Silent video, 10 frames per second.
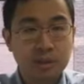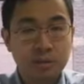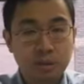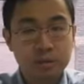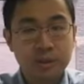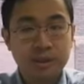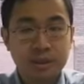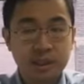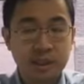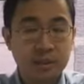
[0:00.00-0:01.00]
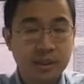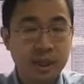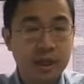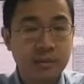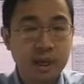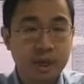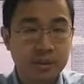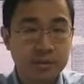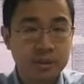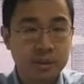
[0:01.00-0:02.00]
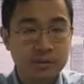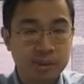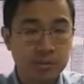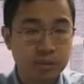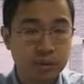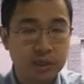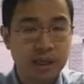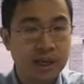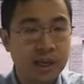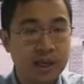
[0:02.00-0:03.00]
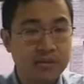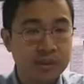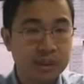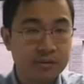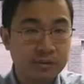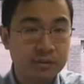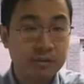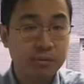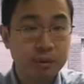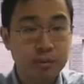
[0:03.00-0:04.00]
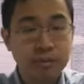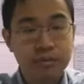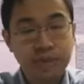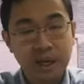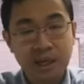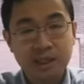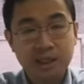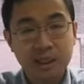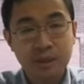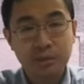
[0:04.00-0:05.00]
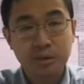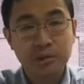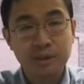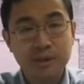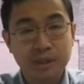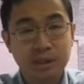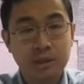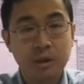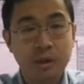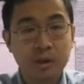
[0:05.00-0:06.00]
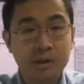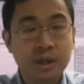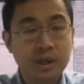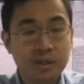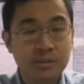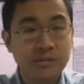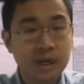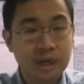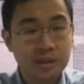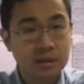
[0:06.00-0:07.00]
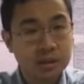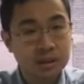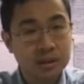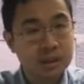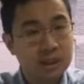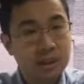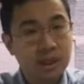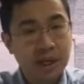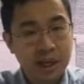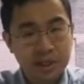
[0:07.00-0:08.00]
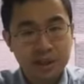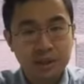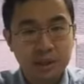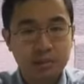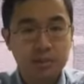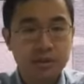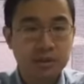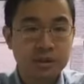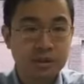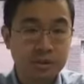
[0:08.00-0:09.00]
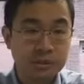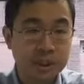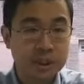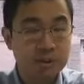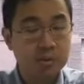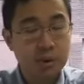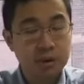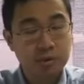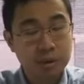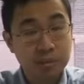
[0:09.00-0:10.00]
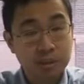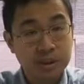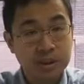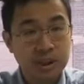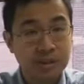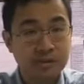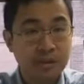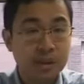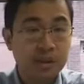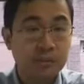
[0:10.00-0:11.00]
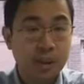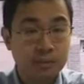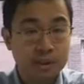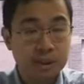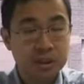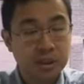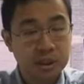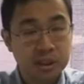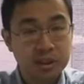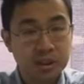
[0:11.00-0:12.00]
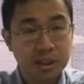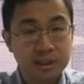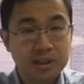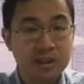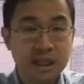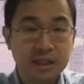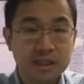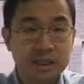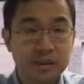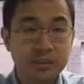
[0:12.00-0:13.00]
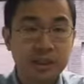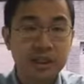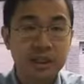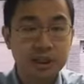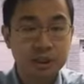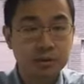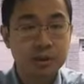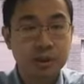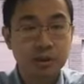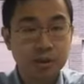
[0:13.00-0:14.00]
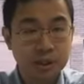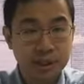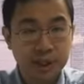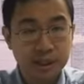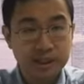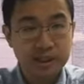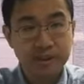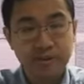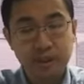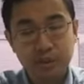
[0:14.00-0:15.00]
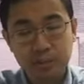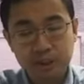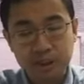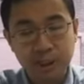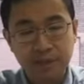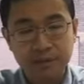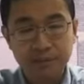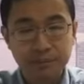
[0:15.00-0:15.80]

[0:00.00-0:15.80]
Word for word: We would consider the amount of support that affidavit of support provides, and we will consider all the other factors and come to a determination whether we believe public charge is likely to be an issue in your case. If you believe